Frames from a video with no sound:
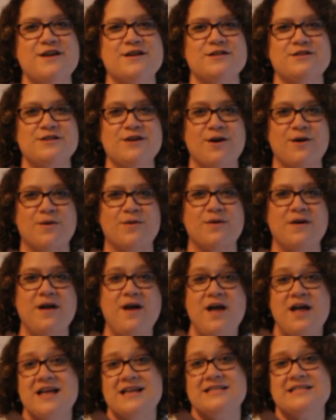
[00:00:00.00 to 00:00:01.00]
So
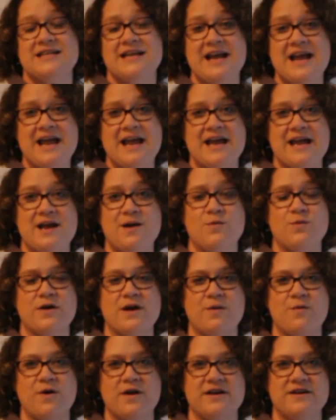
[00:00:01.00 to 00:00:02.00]
today what
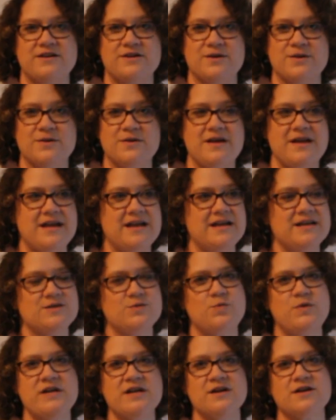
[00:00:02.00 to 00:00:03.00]
I want to do
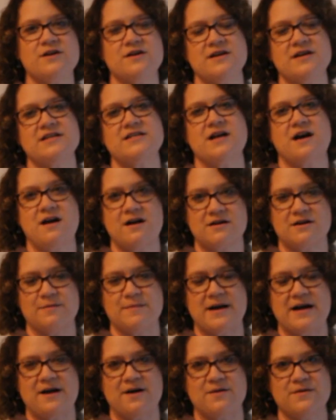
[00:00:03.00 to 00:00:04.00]
is we are going to talk
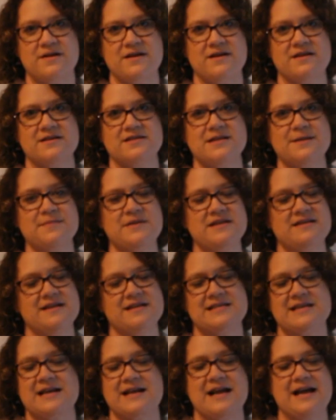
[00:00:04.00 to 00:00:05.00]
about something
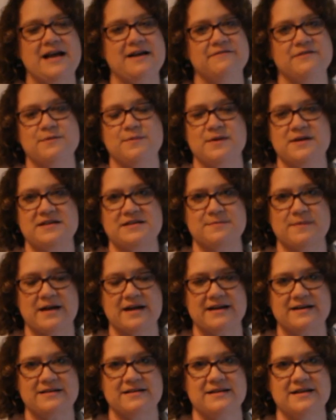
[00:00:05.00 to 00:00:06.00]
that's on everybody's
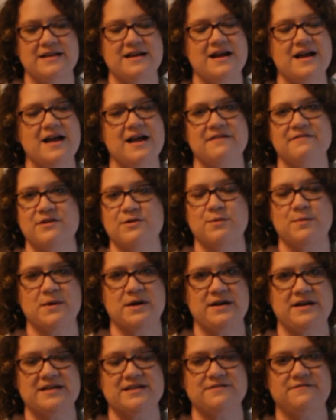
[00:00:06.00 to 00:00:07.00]
mind and
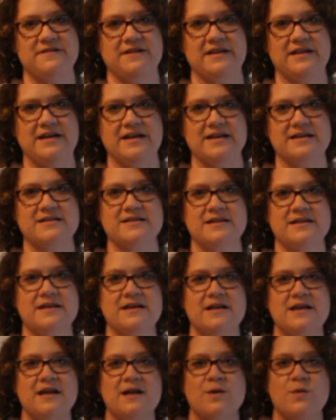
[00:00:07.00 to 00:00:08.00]
everybody is feeling it.
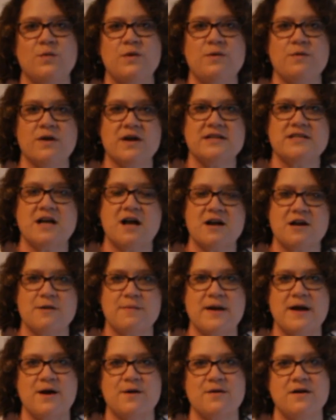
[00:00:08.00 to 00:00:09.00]
We want to talk
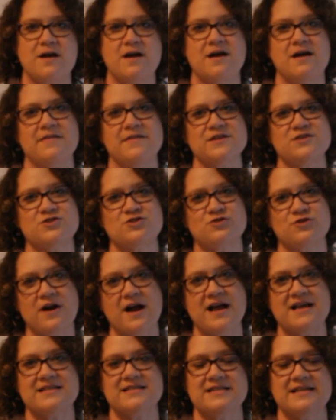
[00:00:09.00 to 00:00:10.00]
about the
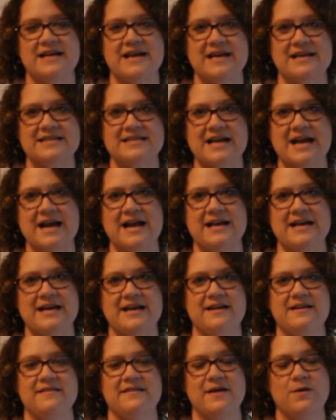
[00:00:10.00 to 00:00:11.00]
stress and
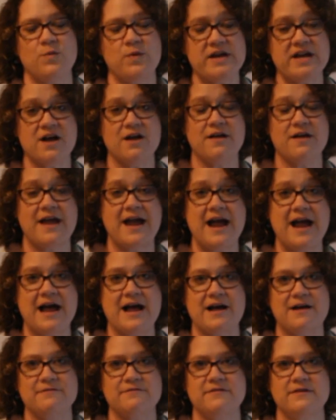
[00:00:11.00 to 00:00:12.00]
anxiety that we all
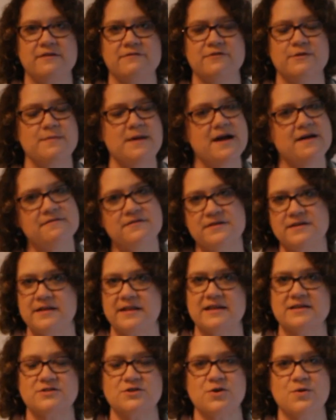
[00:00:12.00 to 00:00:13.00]
have from everything
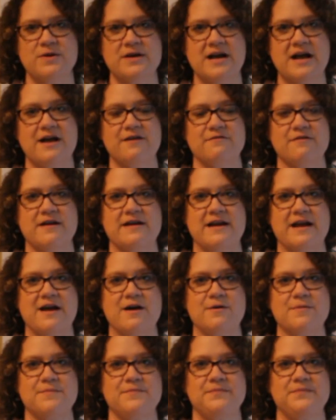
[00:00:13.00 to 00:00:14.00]
that's going on right now.